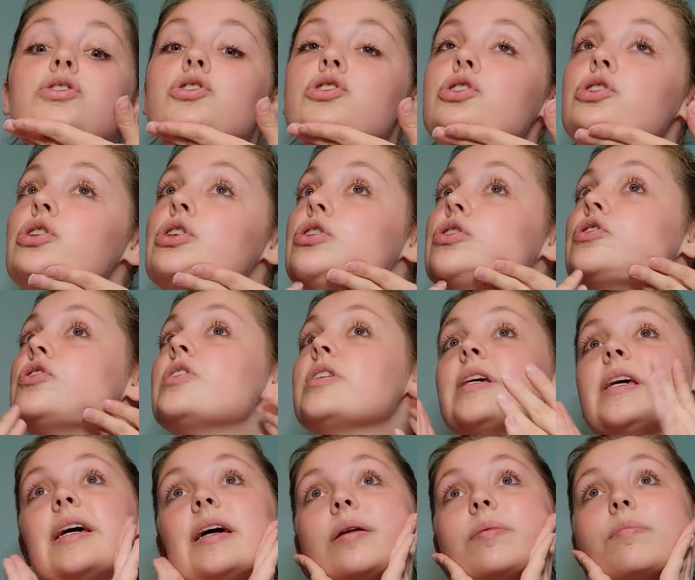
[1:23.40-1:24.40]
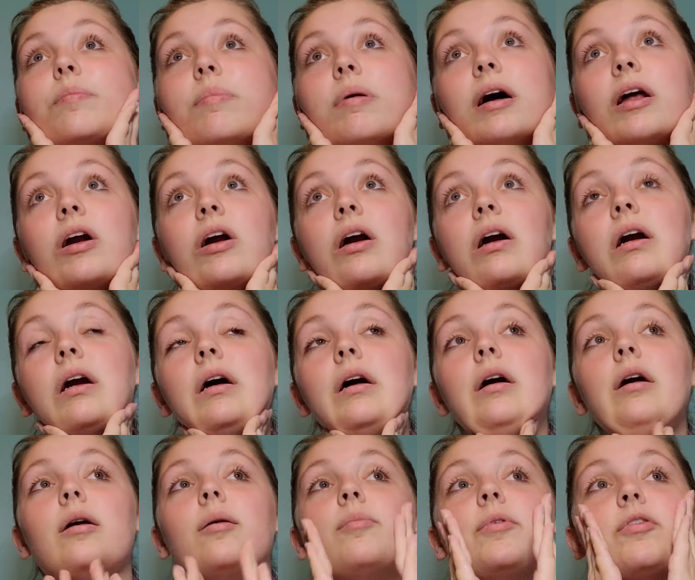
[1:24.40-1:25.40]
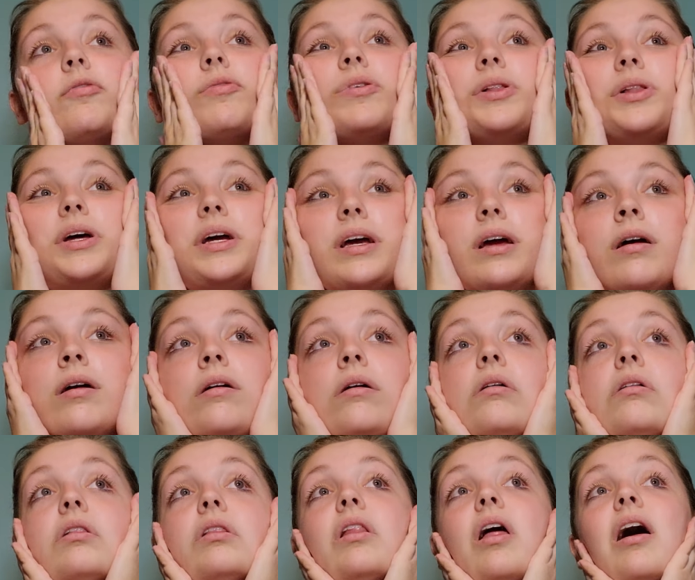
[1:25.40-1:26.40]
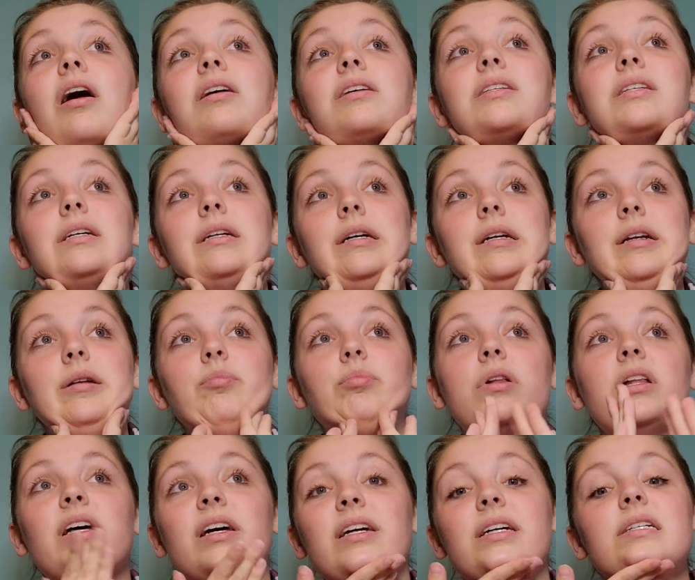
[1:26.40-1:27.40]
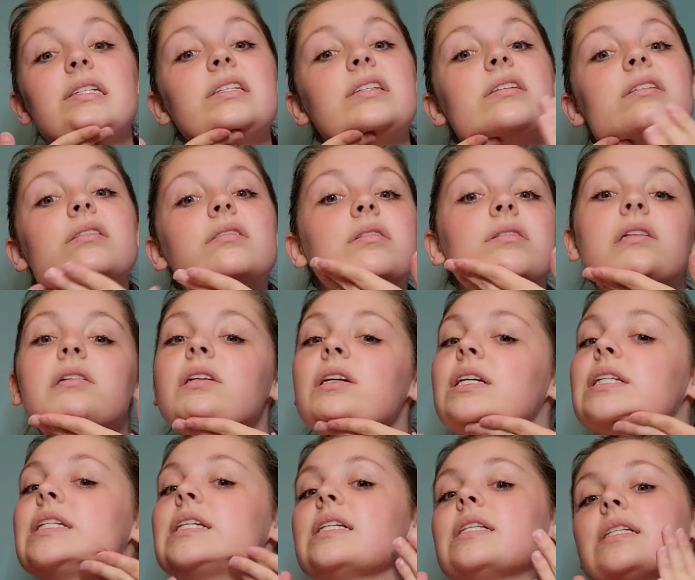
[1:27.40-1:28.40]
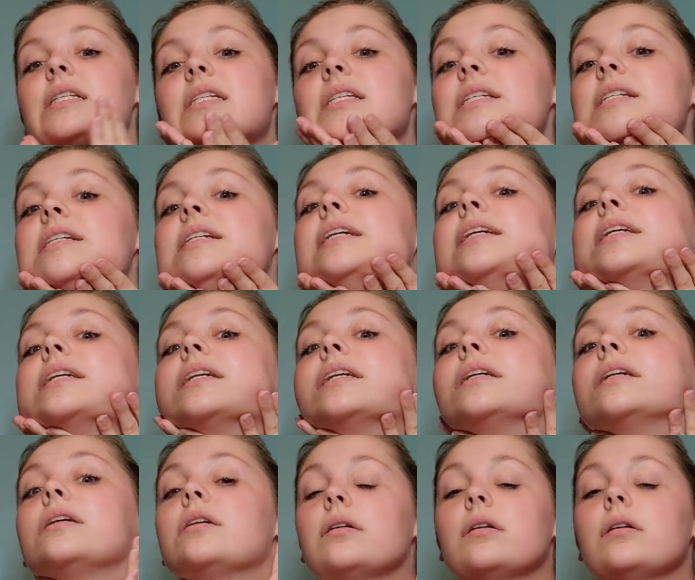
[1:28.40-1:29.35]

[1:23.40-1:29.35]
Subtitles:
to your skin better. It really locks it into place, lets it stick.